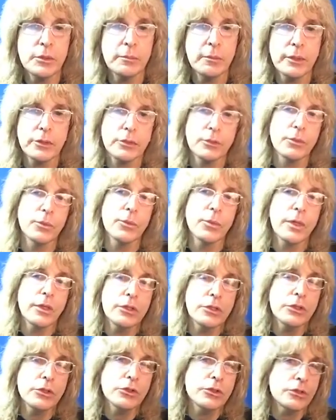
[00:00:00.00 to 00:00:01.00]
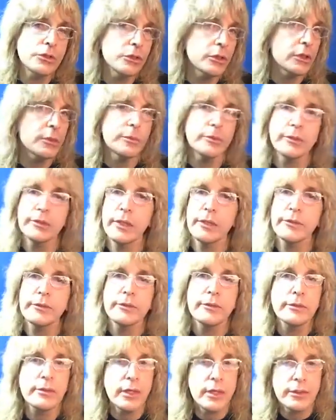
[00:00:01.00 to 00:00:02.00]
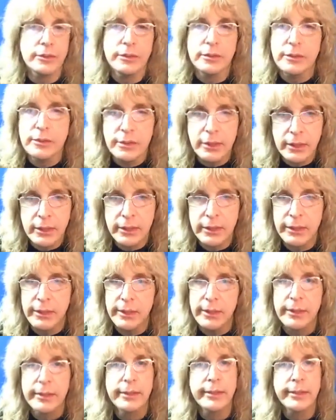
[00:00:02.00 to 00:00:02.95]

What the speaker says: No matter what your circumstances are today,